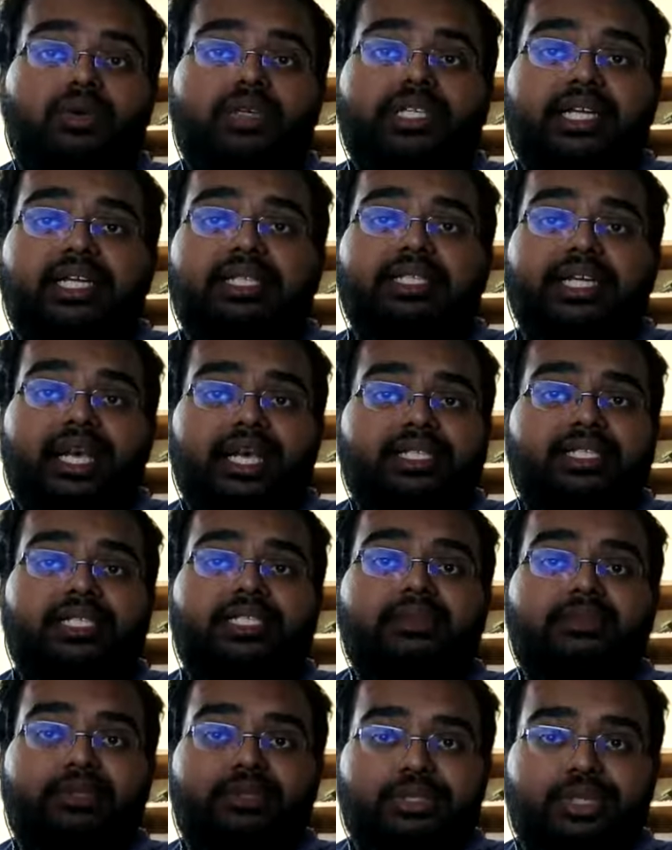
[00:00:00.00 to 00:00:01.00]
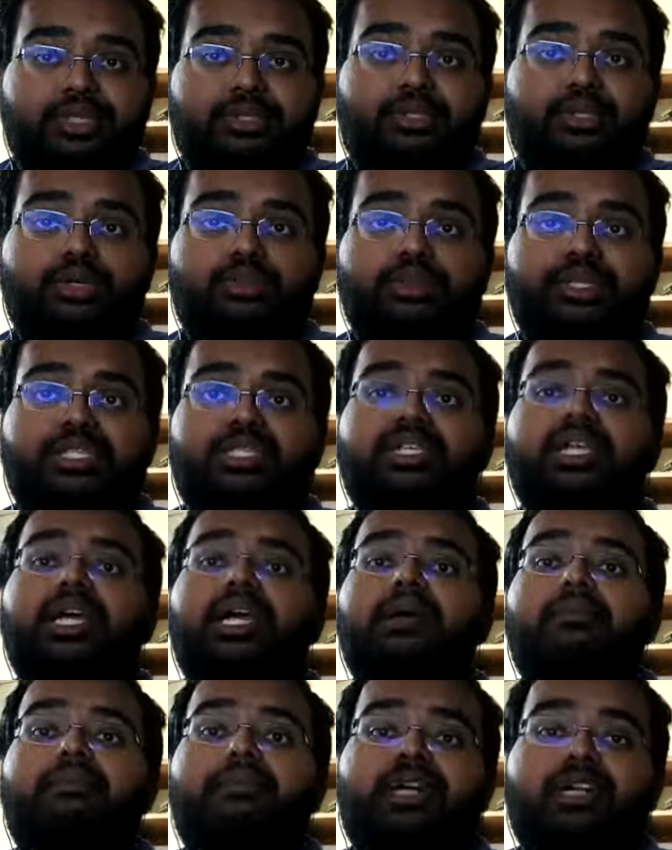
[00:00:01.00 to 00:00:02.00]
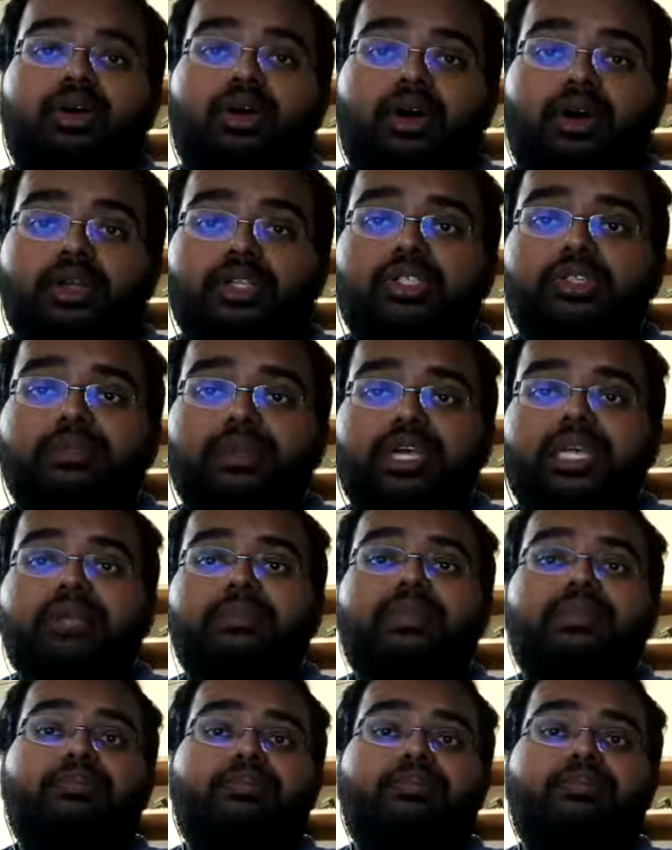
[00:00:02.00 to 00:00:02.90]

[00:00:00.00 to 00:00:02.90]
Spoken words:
that it's accessible to consumers, but also making